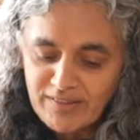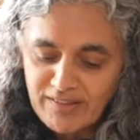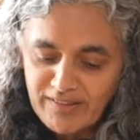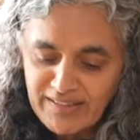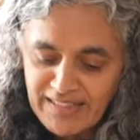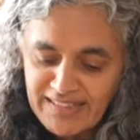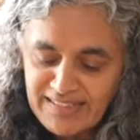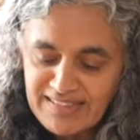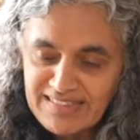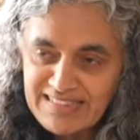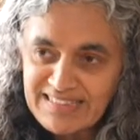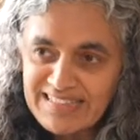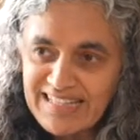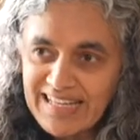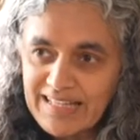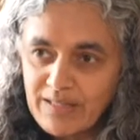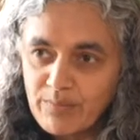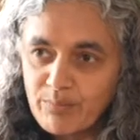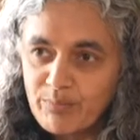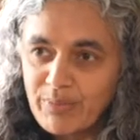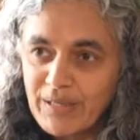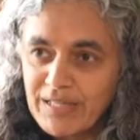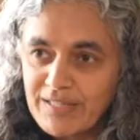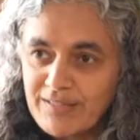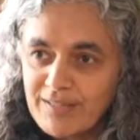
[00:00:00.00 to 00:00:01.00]
things
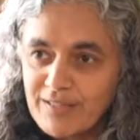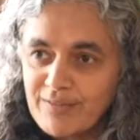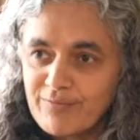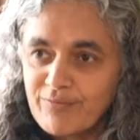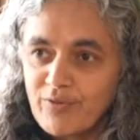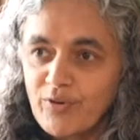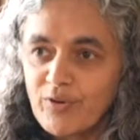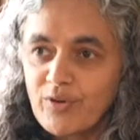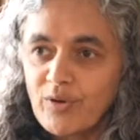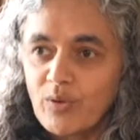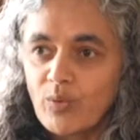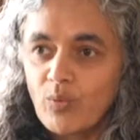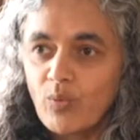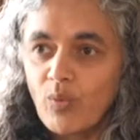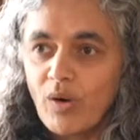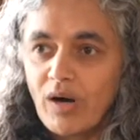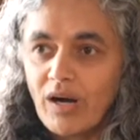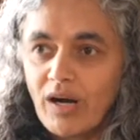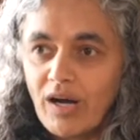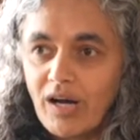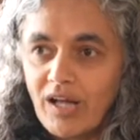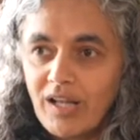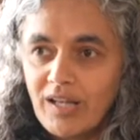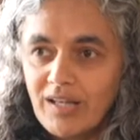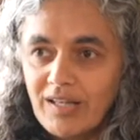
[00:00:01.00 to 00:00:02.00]
get better for a
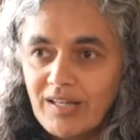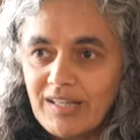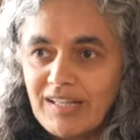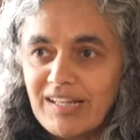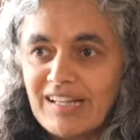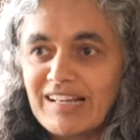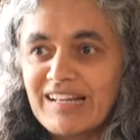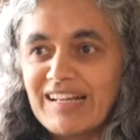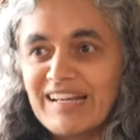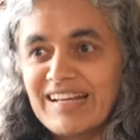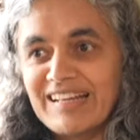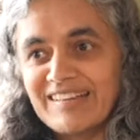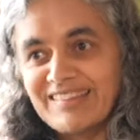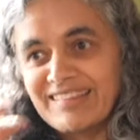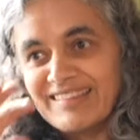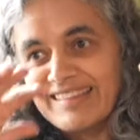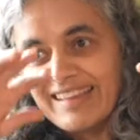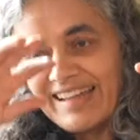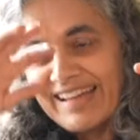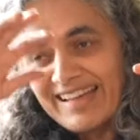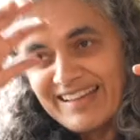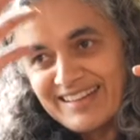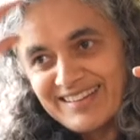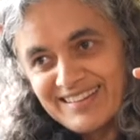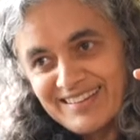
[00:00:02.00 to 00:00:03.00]
while, and
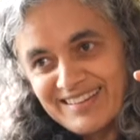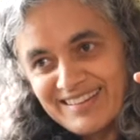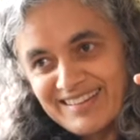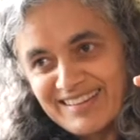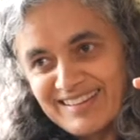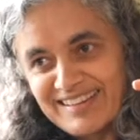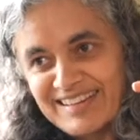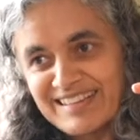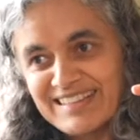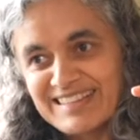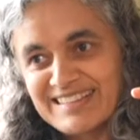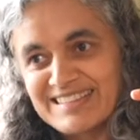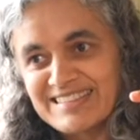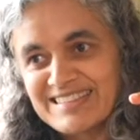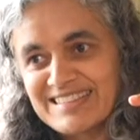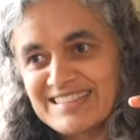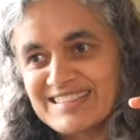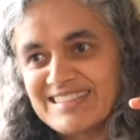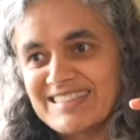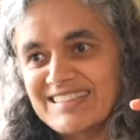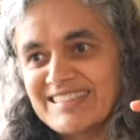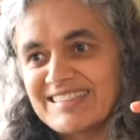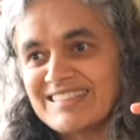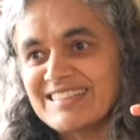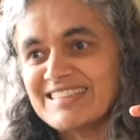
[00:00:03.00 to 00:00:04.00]
then things
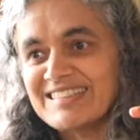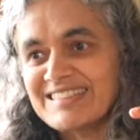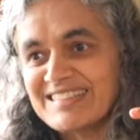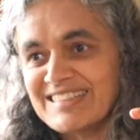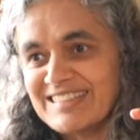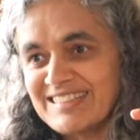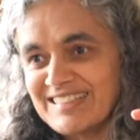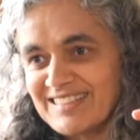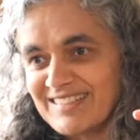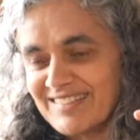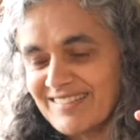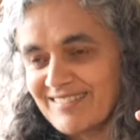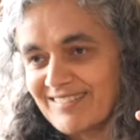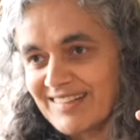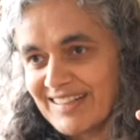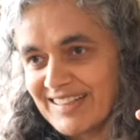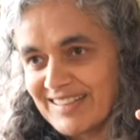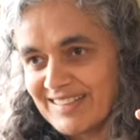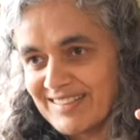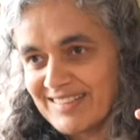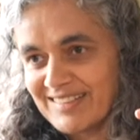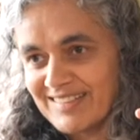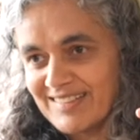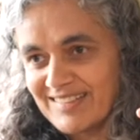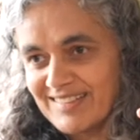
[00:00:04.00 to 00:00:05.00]

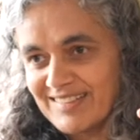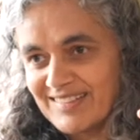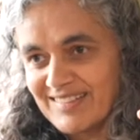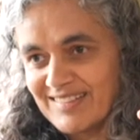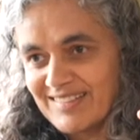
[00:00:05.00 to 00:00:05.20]
disintegrate.